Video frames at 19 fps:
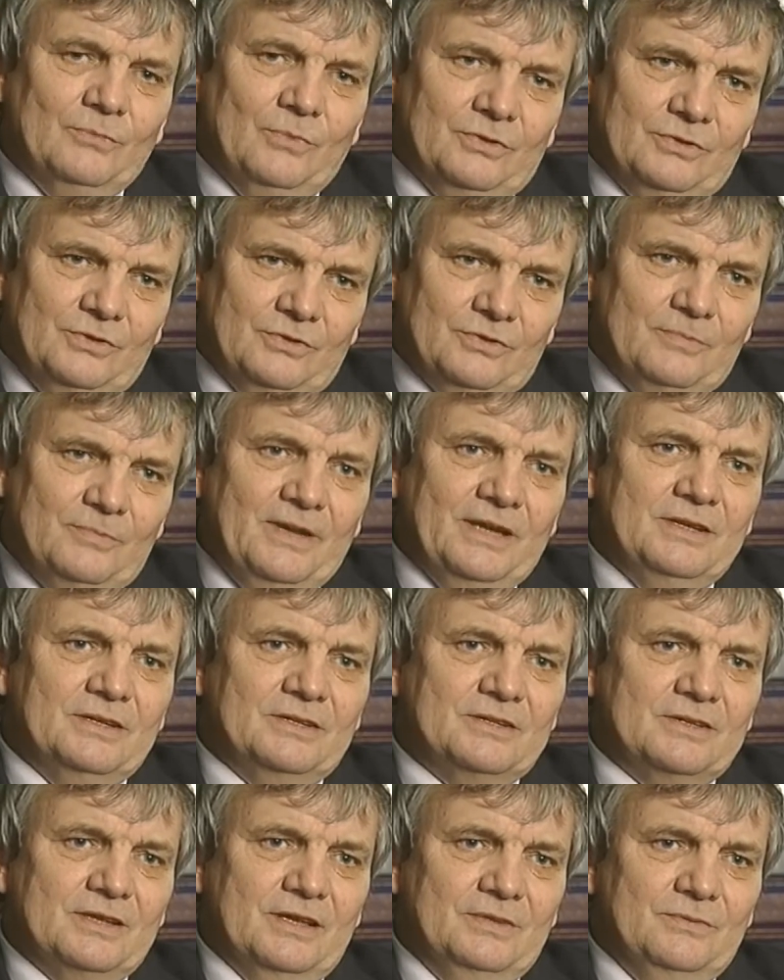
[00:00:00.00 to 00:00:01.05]
What Dr.
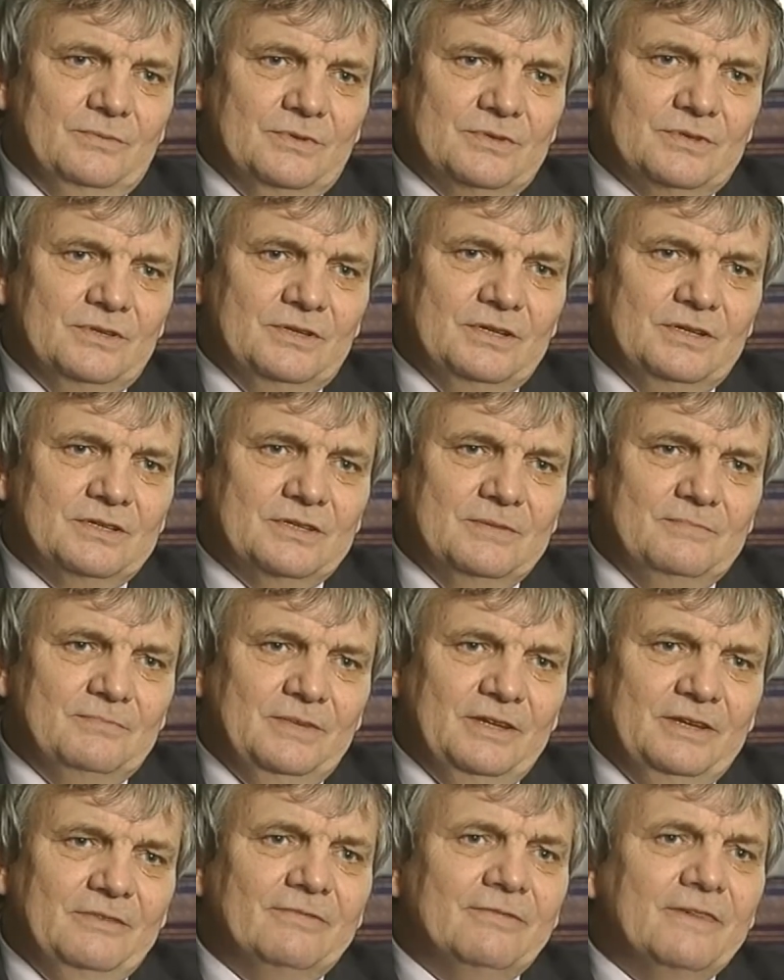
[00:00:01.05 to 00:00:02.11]
Manock said was that it
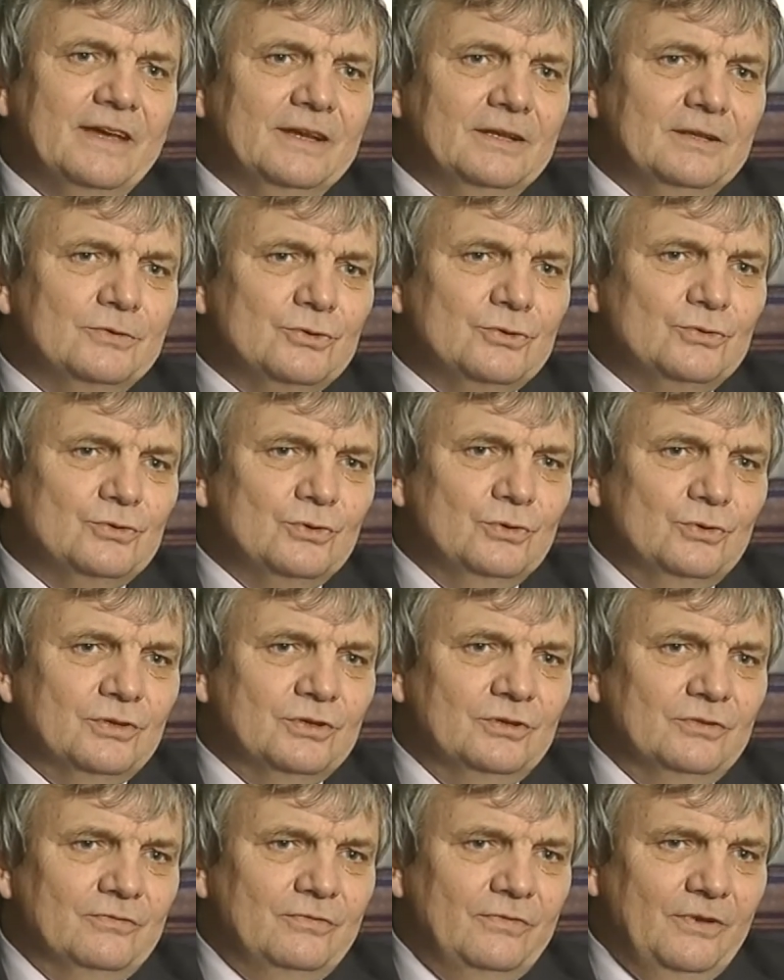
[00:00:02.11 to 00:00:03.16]
simply failed to
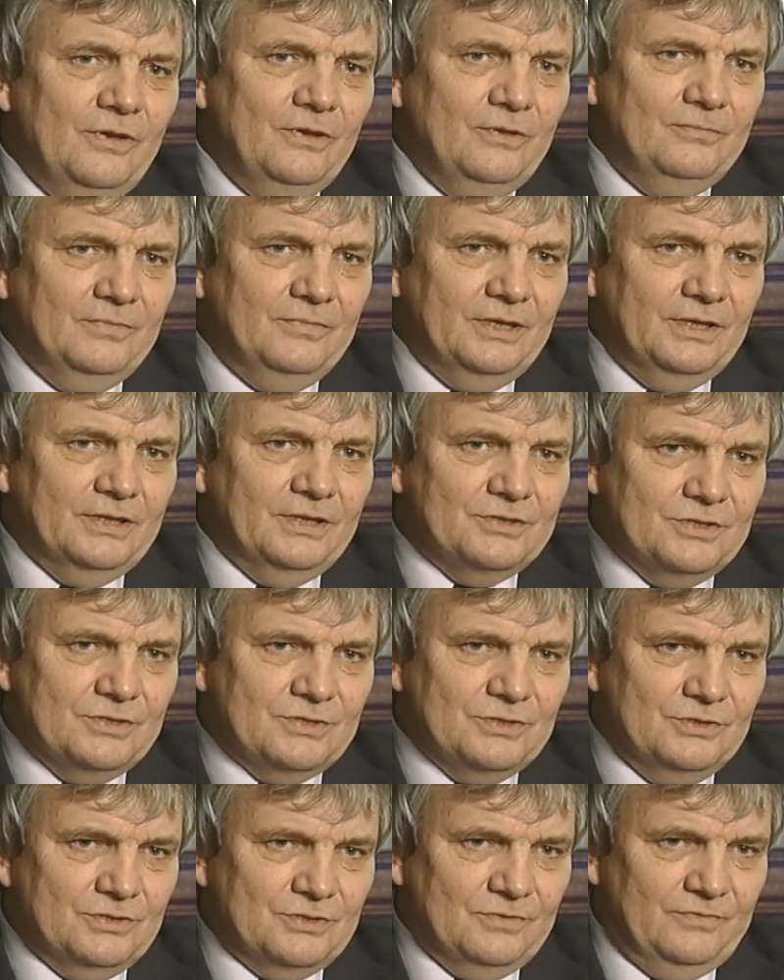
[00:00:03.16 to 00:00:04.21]
confirm the
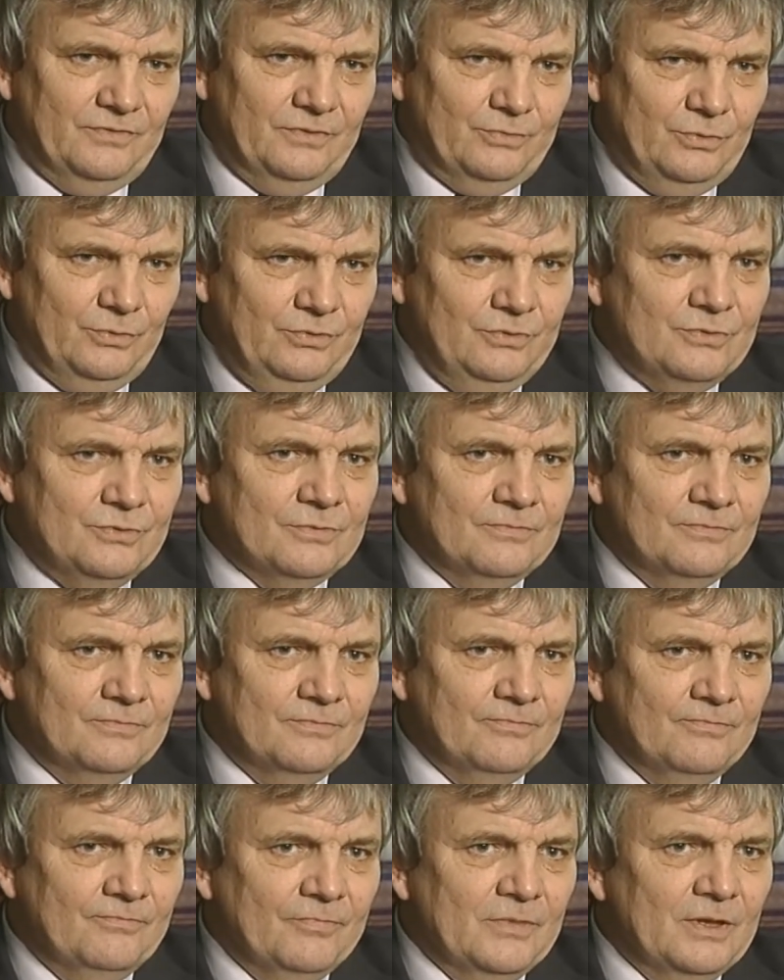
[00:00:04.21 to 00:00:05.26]
existence of the bruise,
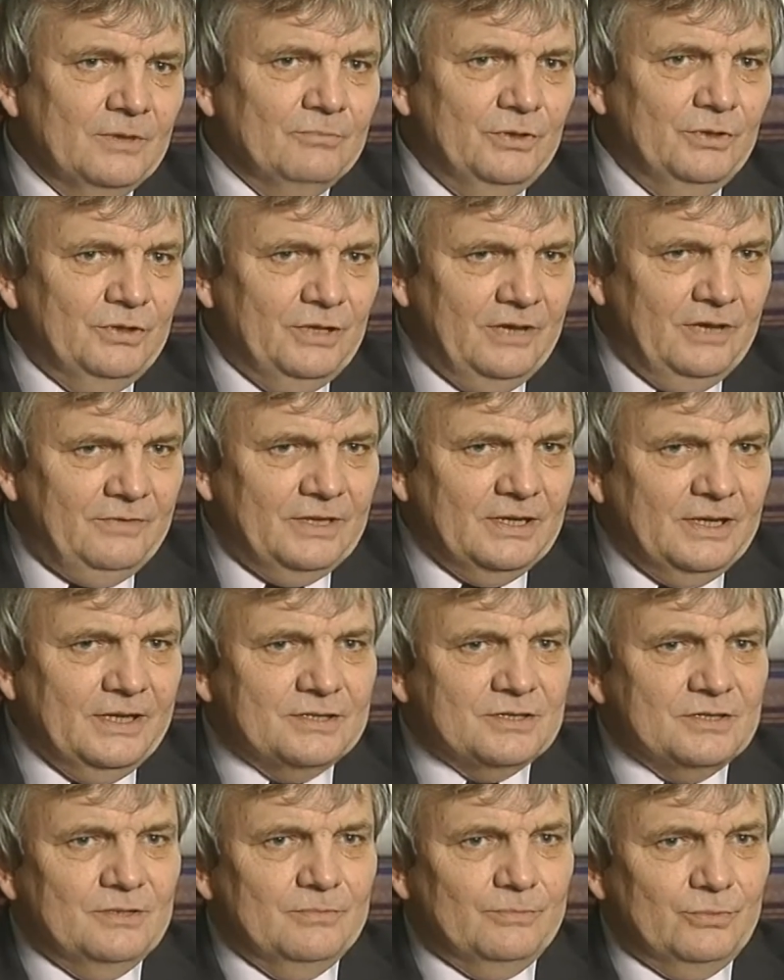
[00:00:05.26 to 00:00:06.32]
but
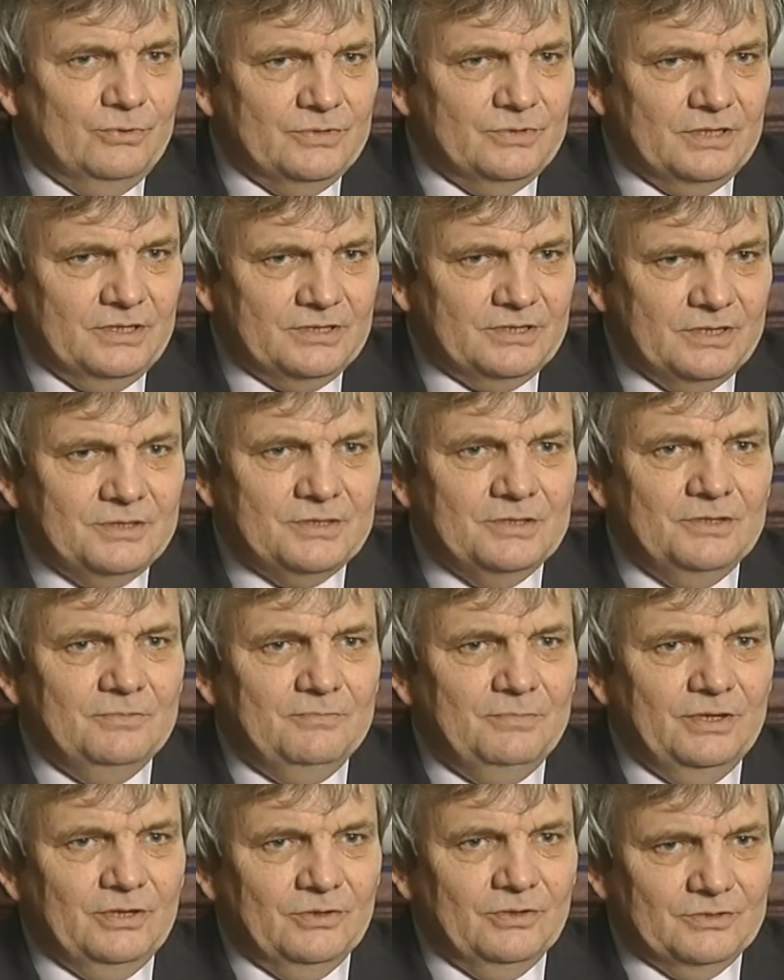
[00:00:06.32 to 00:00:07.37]
nevertheless, the bruise
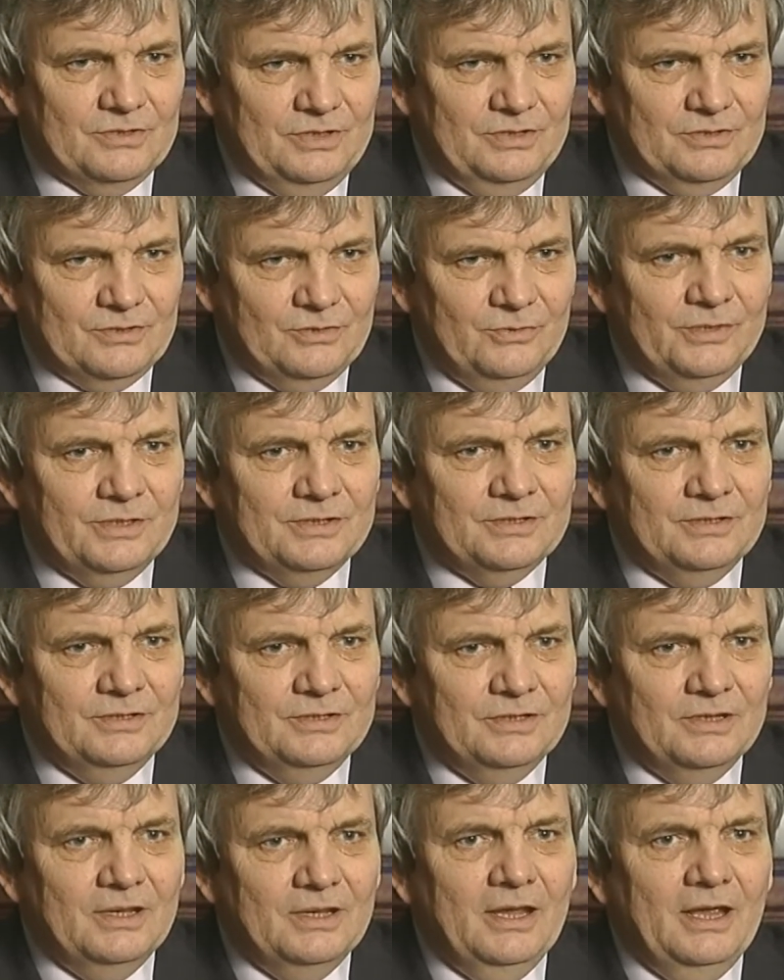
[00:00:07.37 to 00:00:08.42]
existed because he saw it
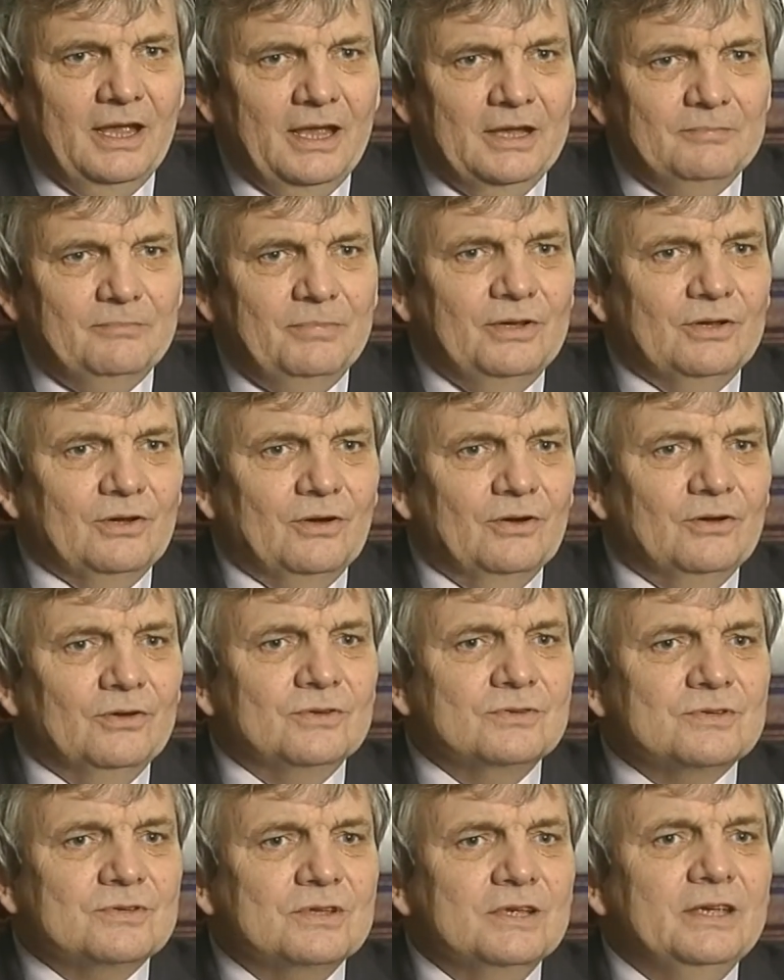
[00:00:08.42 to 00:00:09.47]
and
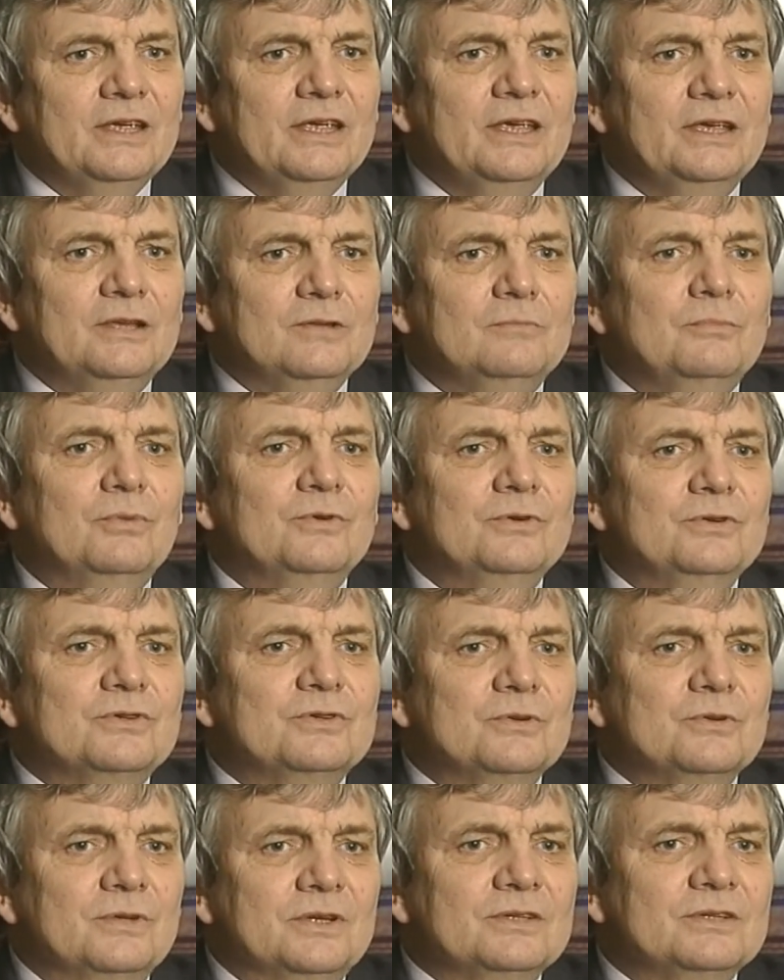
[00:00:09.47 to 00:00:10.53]
because he could point to